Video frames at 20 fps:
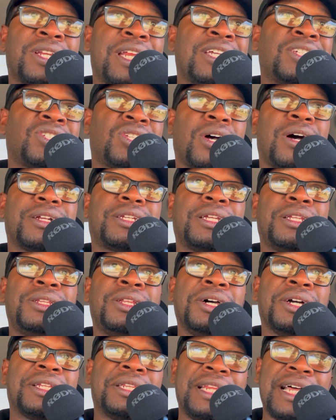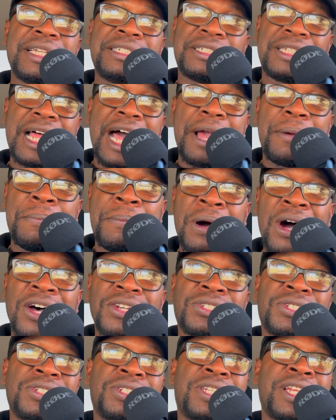they start to look less like
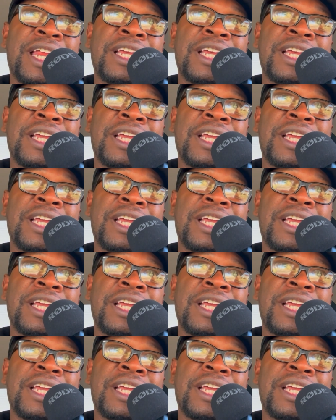monsters,